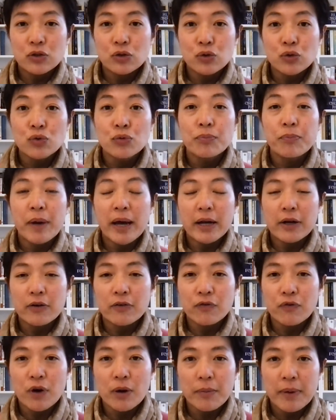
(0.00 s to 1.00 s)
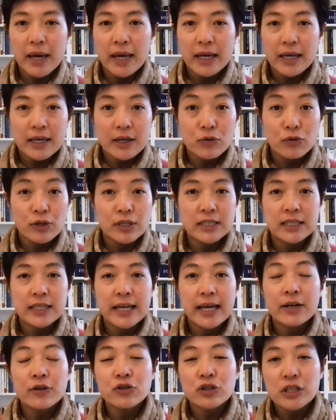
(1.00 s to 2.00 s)
to do better from a increasing
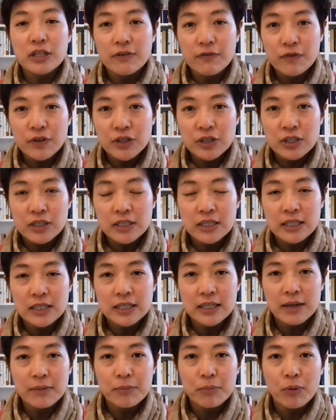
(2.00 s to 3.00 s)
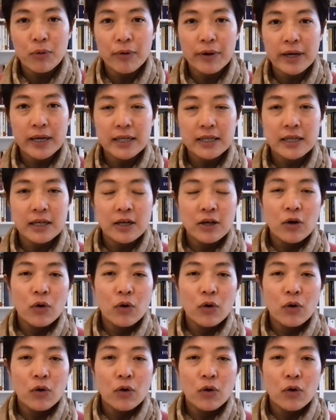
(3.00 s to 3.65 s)
energy efficiency standpoint